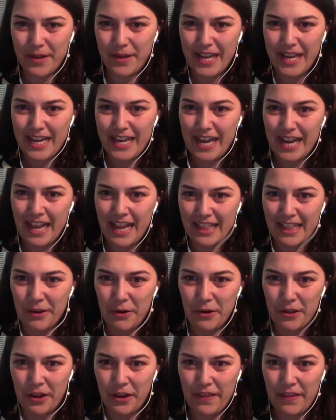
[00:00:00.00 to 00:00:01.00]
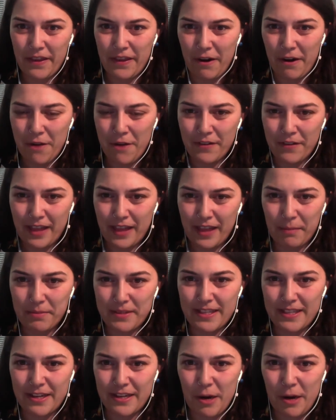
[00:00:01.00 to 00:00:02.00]
neatly, or you know, there are
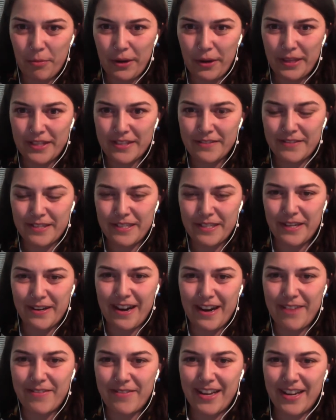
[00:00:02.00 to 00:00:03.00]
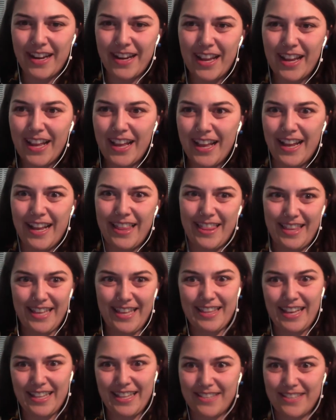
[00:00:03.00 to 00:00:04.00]
overlaps and there are points of disagreement. I
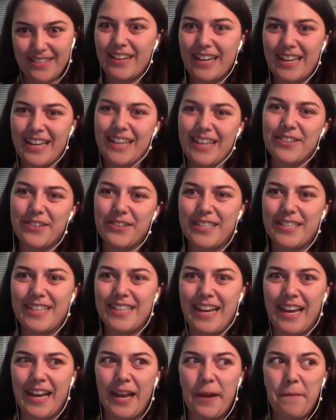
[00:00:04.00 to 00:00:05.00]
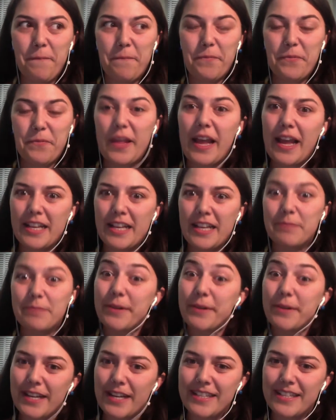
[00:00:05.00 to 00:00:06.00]
think that's a really interesting
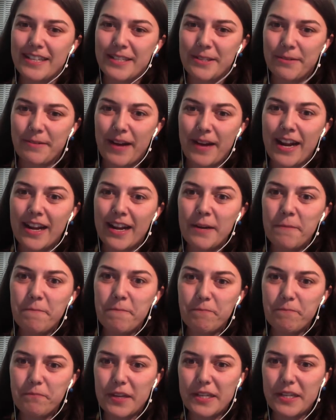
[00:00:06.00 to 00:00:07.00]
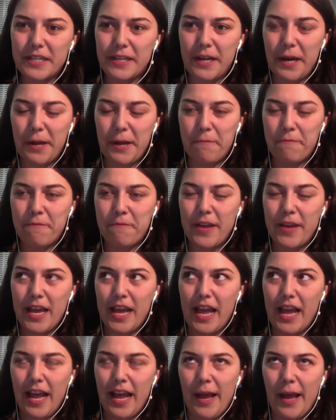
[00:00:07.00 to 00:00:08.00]
experience as a reader to kind of
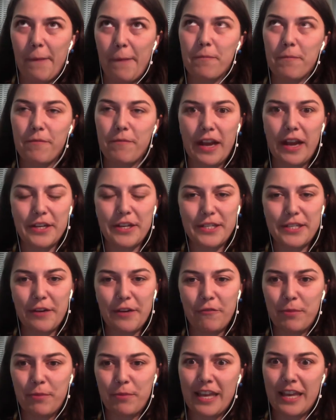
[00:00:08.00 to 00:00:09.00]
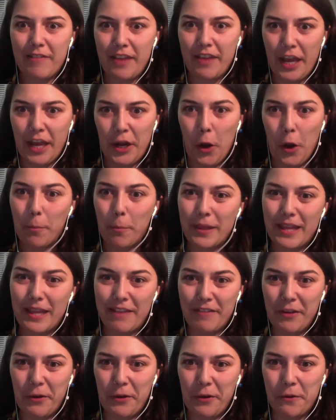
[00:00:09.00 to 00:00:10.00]
find yourself believing and not
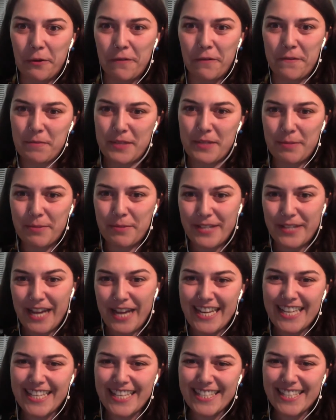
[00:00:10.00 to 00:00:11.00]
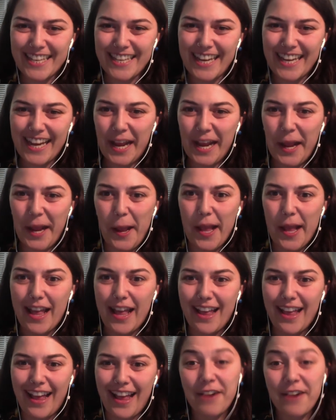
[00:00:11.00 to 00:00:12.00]
believing all of them simultaneously.
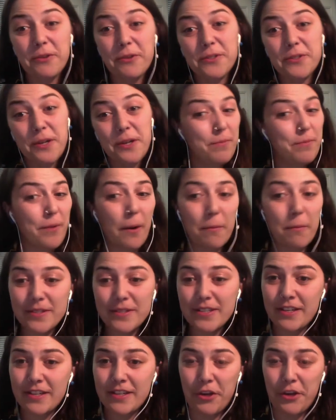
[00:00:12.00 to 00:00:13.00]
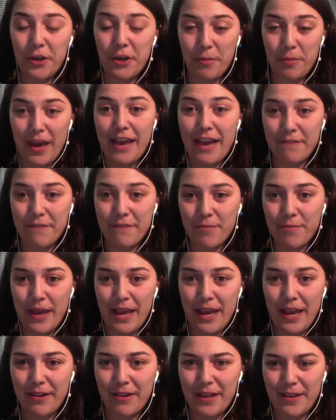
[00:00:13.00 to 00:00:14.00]
And also props to UQP for
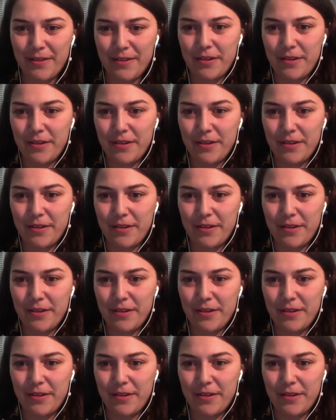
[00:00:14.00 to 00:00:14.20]
being really,